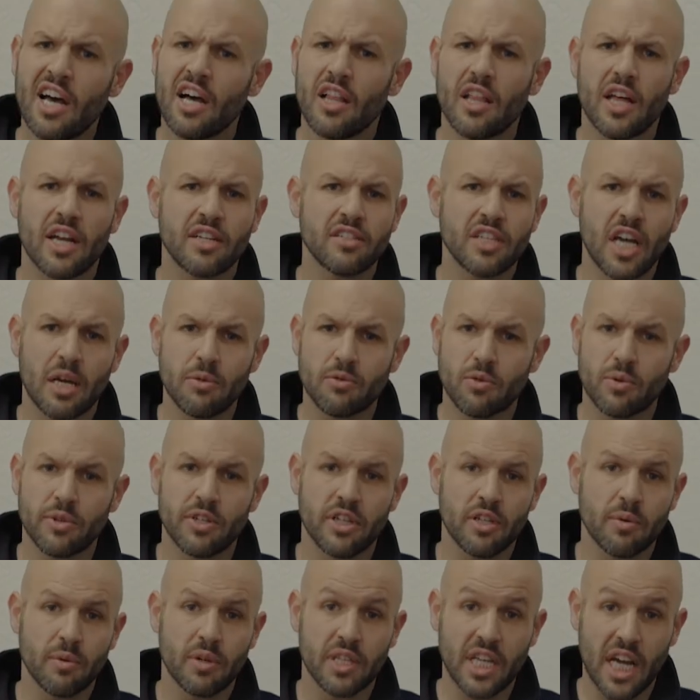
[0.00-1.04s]
A lot of times we're
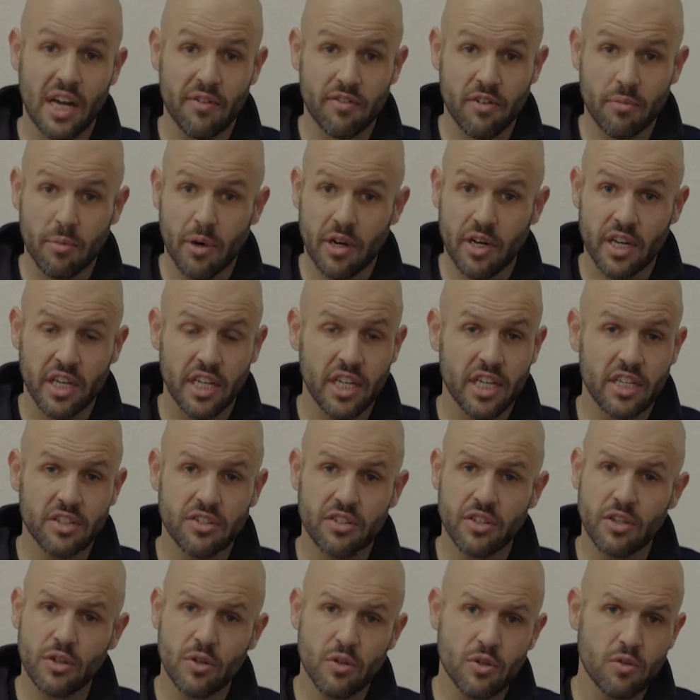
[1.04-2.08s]
dealing with aftermarket
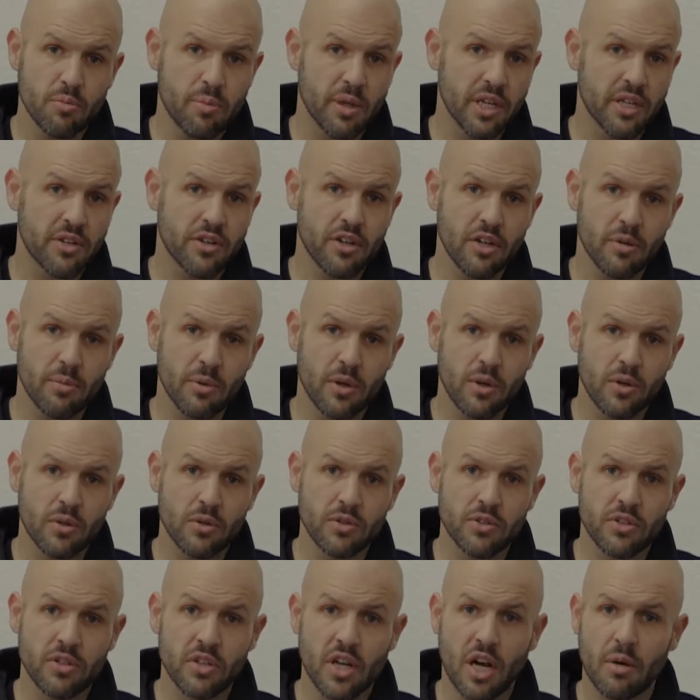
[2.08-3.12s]
ECUs, big
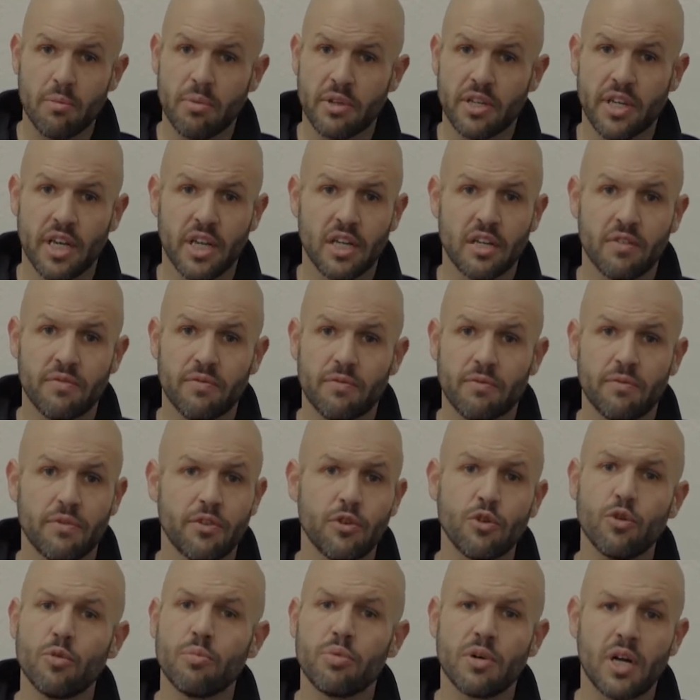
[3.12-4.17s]
turbos, complicated
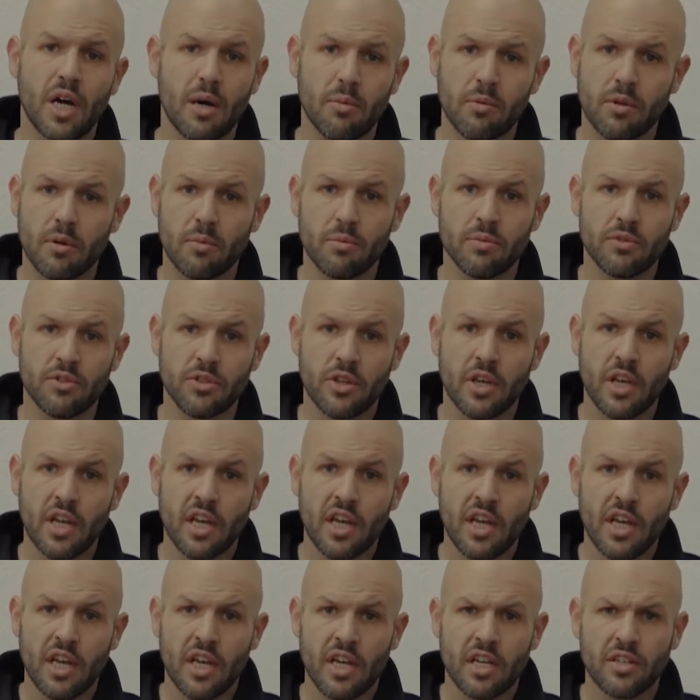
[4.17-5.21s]
fuel problems,
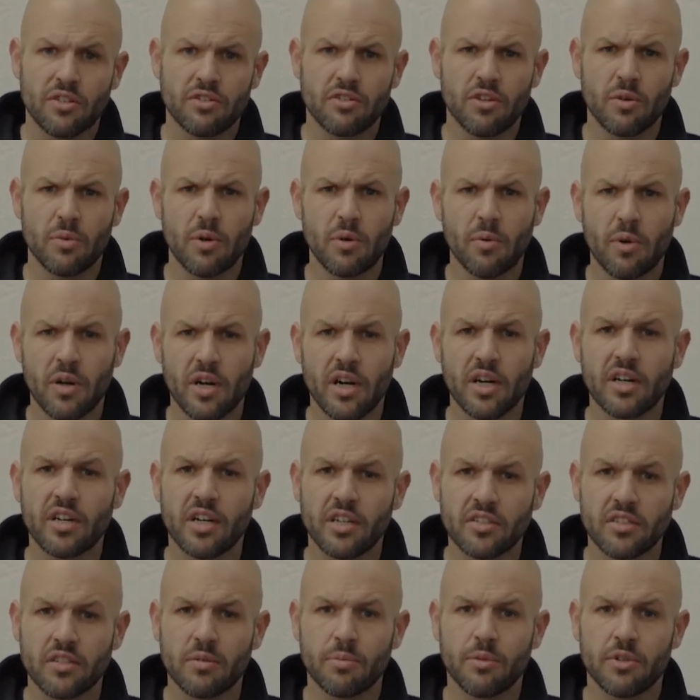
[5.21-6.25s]
and so we want our
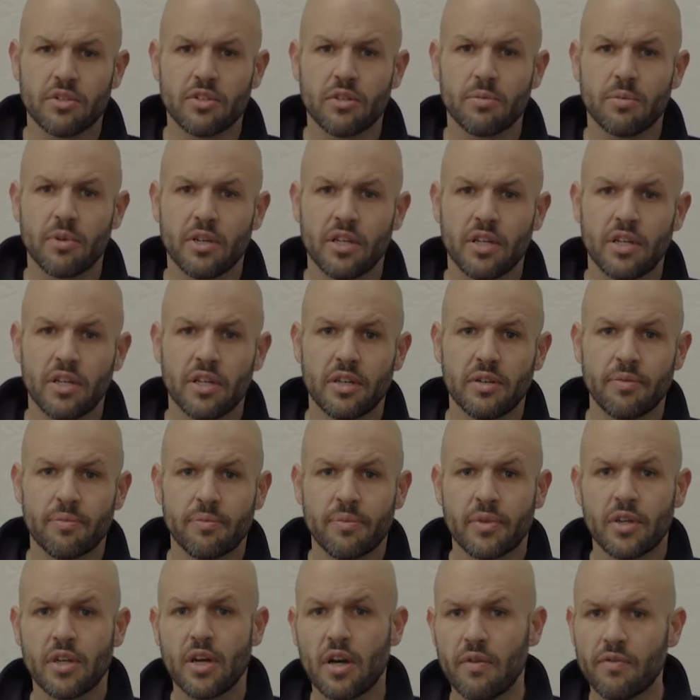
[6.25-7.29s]
customers to be
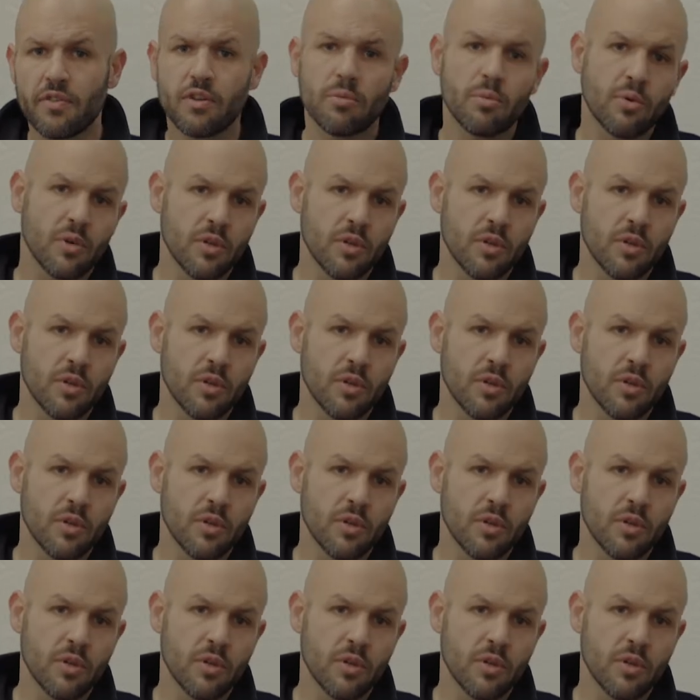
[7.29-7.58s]
comfortable